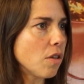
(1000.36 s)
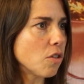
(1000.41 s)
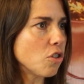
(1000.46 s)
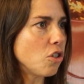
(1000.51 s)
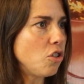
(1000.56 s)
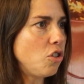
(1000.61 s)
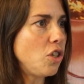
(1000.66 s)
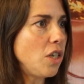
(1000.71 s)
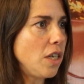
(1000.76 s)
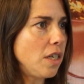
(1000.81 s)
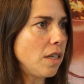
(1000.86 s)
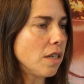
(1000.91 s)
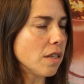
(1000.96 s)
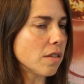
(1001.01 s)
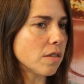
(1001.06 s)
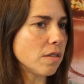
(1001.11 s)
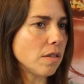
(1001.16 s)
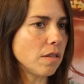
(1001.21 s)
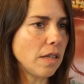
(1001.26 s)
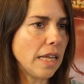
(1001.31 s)
a
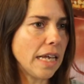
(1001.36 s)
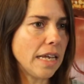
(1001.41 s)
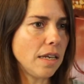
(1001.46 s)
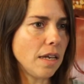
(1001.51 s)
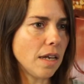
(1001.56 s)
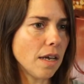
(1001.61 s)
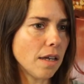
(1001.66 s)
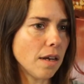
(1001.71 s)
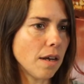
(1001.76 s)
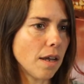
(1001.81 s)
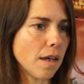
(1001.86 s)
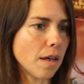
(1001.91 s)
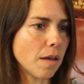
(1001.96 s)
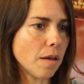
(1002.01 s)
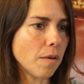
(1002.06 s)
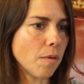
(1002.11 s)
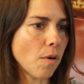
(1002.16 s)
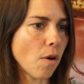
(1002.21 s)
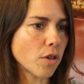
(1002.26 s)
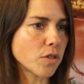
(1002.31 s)
genius lady at
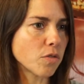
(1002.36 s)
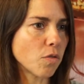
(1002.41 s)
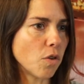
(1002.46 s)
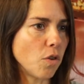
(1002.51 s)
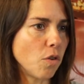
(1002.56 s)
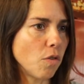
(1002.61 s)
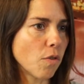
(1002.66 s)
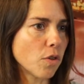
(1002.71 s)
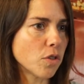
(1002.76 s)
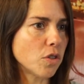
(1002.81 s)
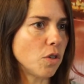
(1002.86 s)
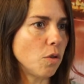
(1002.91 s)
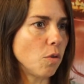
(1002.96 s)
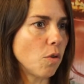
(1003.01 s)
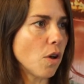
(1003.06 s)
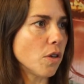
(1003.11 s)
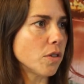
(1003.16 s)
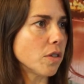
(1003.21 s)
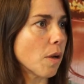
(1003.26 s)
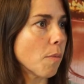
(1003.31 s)
Oxford University who
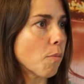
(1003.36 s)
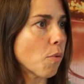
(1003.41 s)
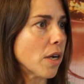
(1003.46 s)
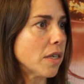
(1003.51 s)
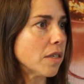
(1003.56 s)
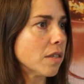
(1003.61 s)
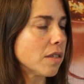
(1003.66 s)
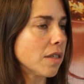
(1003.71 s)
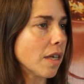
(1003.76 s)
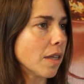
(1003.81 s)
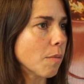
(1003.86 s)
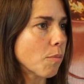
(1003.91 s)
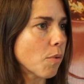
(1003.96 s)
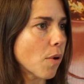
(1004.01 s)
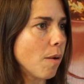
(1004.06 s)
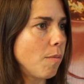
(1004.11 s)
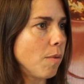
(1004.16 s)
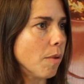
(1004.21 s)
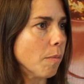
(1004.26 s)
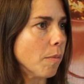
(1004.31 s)
calls it apprenticing the
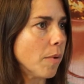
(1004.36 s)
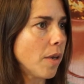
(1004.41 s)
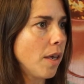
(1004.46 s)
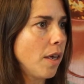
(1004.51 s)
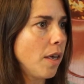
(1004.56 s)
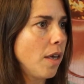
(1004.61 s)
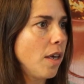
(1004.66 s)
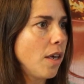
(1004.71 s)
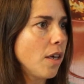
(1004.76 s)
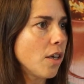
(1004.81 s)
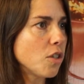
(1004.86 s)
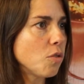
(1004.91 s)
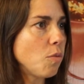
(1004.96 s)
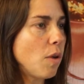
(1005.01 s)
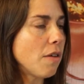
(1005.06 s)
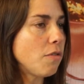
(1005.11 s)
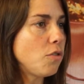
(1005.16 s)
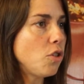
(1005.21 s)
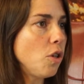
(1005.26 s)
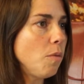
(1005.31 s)
problem. Because
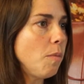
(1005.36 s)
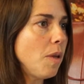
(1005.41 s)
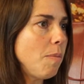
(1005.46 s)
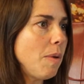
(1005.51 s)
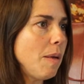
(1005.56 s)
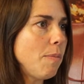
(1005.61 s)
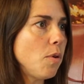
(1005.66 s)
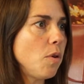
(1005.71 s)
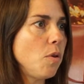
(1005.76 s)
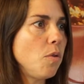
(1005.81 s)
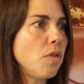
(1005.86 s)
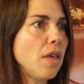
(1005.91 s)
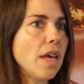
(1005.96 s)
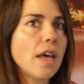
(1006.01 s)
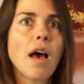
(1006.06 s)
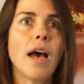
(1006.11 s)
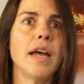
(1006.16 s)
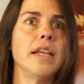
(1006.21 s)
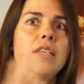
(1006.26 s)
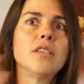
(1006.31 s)
we have too many people who
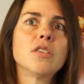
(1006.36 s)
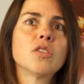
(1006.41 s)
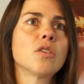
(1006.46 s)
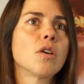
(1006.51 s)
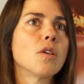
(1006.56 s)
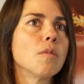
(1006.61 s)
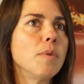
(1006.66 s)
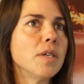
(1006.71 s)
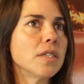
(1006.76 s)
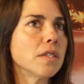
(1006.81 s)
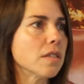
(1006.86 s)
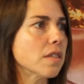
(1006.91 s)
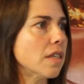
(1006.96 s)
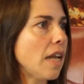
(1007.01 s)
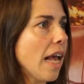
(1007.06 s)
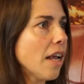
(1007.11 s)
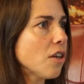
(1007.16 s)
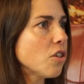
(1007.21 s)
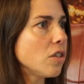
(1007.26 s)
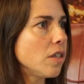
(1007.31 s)
think, I need to start a business. And
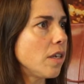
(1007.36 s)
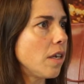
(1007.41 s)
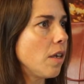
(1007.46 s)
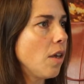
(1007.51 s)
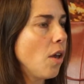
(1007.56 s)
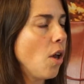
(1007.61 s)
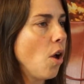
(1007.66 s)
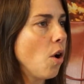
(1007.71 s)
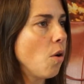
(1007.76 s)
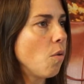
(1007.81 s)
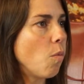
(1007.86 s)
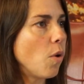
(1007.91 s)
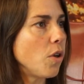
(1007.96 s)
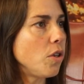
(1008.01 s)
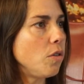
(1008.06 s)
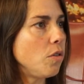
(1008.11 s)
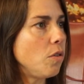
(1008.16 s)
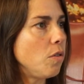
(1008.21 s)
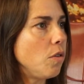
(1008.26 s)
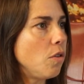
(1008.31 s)
actually,
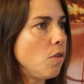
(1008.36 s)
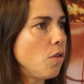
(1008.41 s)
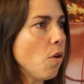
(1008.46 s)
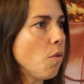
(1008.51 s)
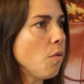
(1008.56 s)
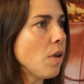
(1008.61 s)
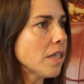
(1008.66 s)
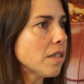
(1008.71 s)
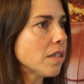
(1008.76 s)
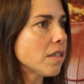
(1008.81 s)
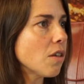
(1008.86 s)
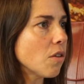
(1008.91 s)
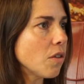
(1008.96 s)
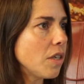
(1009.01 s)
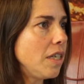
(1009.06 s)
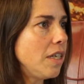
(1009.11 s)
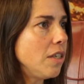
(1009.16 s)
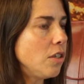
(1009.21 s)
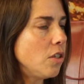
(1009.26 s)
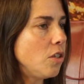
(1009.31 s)
you don't necessarily
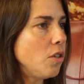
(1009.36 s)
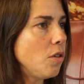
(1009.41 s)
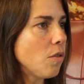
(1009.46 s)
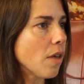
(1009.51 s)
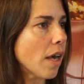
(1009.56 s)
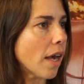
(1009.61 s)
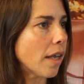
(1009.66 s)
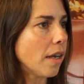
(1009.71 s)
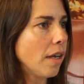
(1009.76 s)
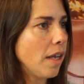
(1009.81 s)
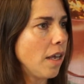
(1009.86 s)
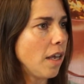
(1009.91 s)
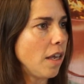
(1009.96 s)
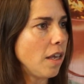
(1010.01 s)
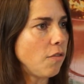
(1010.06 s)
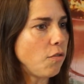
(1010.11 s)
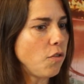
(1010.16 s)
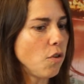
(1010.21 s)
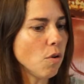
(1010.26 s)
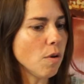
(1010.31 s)
need to do that.
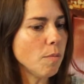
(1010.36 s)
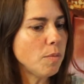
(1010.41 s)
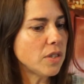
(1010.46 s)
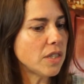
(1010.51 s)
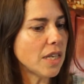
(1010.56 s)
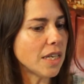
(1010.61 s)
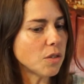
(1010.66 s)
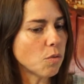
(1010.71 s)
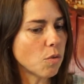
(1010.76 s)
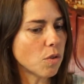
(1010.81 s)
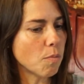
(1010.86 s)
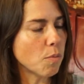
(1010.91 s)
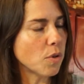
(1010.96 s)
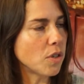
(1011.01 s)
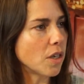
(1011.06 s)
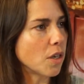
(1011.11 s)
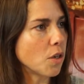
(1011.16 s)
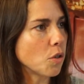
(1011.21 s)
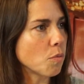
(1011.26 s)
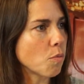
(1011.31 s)
If you're obsessed with a
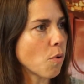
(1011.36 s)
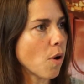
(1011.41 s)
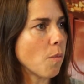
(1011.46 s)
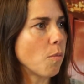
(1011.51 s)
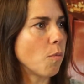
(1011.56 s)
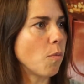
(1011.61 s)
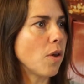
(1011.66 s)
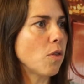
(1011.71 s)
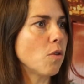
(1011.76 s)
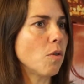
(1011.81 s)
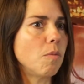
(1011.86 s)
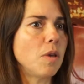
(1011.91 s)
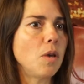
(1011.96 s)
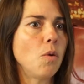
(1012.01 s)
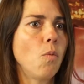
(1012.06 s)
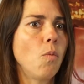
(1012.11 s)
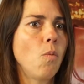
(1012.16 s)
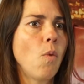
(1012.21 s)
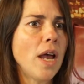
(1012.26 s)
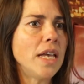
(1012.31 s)
particular problem, whether it be
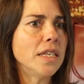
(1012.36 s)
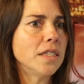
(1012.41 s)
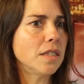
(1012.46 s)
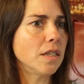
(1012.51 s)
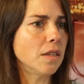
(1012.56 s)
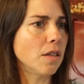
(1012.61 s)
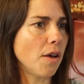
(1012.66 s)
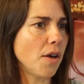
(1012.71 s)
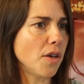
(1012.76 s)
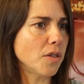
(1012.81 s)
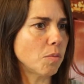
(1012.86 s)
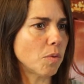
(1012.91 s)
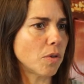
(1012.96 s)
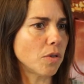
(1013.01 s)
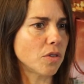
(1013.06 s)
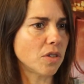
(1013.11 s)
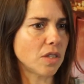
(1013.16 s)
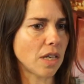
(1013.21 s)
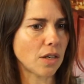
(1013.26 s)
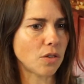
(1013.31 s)
waste in the
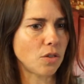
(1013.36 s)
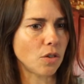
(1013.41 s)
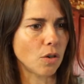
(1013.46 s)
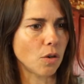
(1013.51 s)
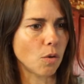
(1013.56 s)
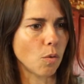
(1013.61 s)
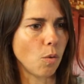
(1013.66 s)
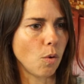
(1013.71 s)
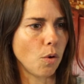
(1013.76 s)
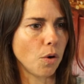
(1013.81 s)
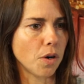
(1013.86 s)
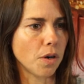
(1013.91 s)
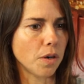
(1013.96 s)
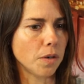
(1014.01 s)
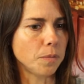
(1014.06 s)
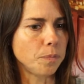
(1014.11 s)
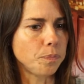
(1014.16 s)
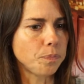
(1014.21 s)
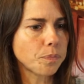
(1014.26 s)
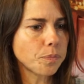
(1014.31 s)
hospital sector
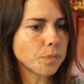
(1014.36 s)
or